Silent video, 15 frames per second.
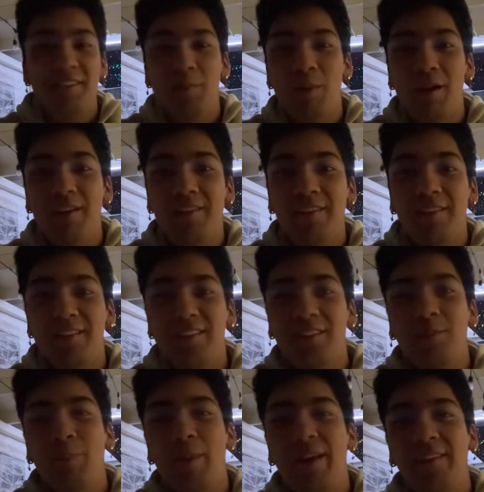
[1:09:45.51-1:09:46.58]
She bought us.
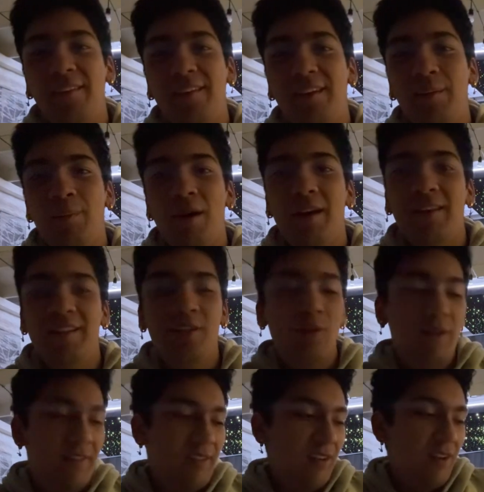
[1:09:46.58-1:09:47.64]
She's basically bought
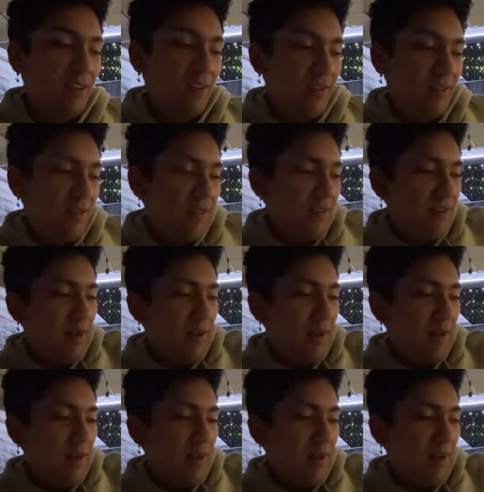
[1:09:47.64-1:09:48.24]
DOA song.